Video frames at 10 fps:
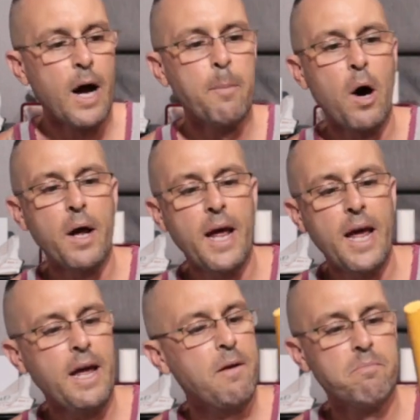I bought
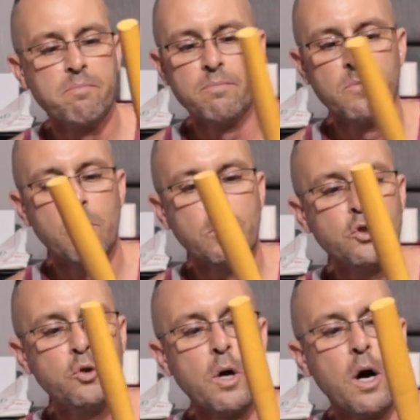a
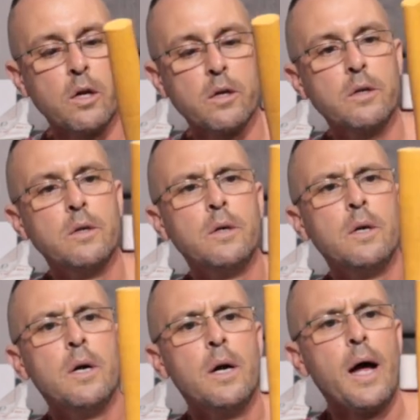$2
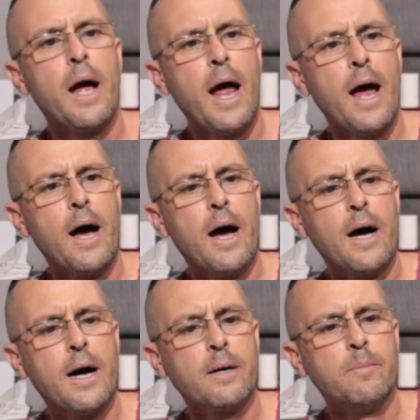
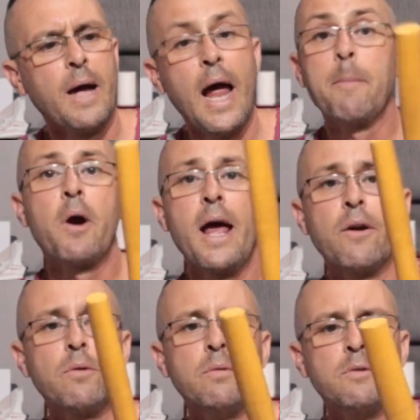hammer
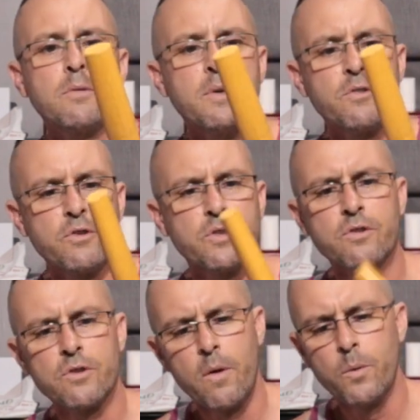handle. It's just a
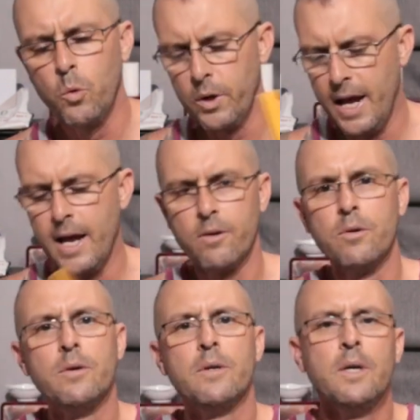solid wood
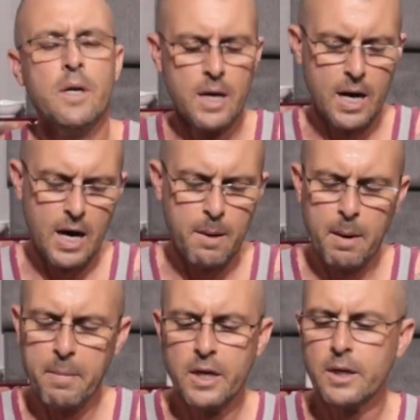handle.
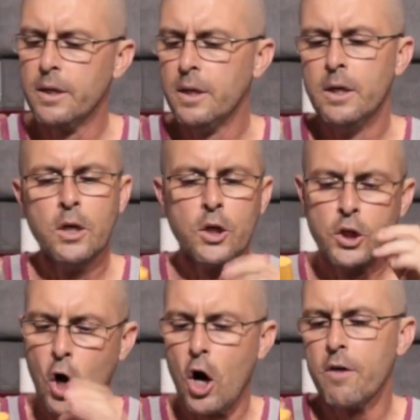I'm gonna
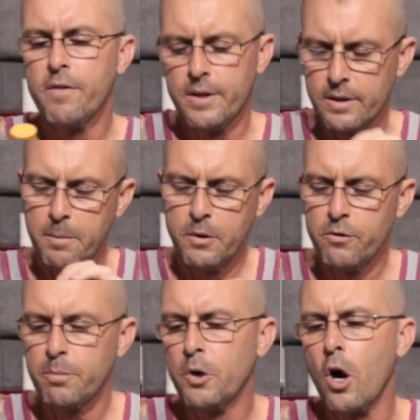carve it. I'm gonna do
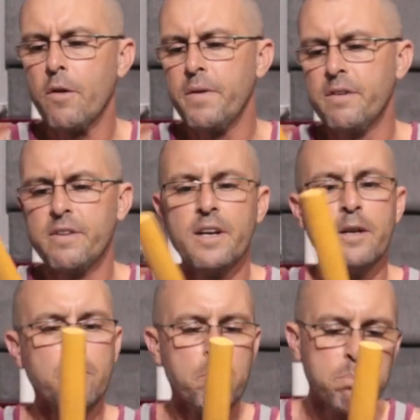some carvings in it
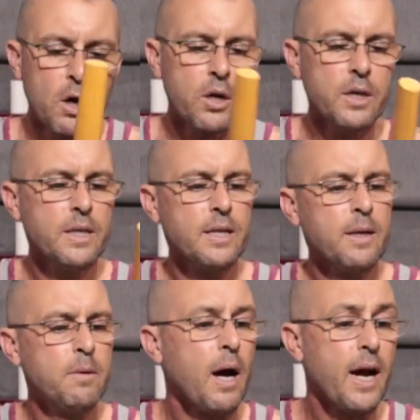and burn it.
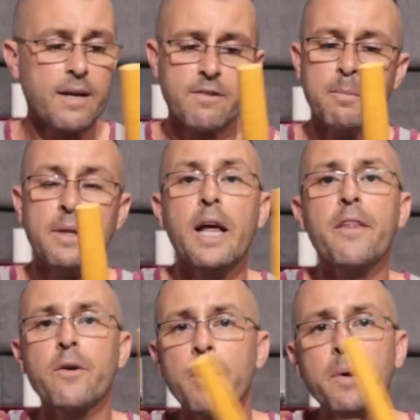And I got some
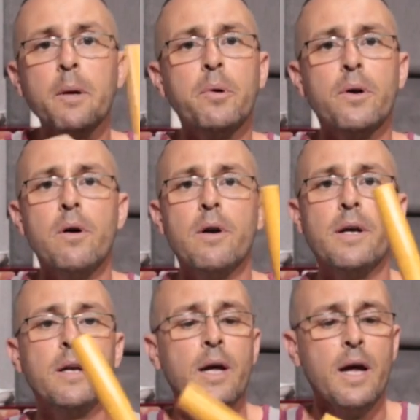leather I'm gonna put on
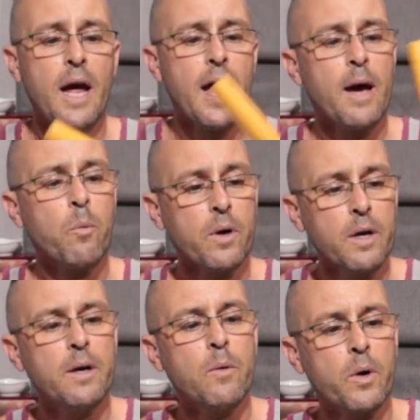it. And we're
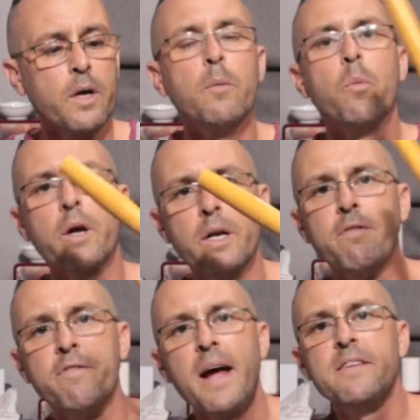gonna
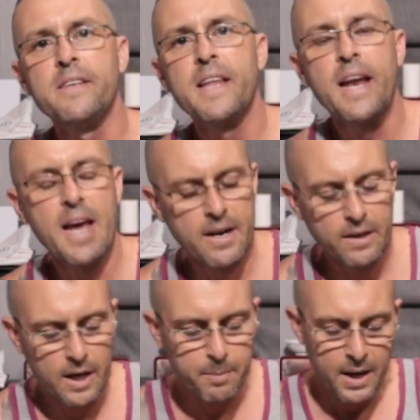fancy that
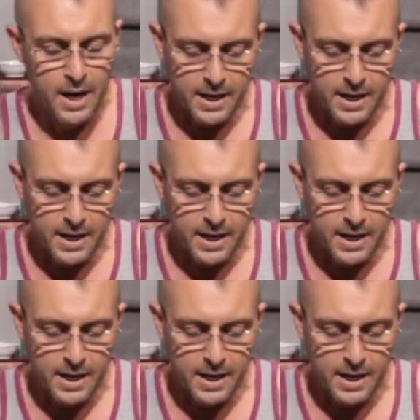handle up.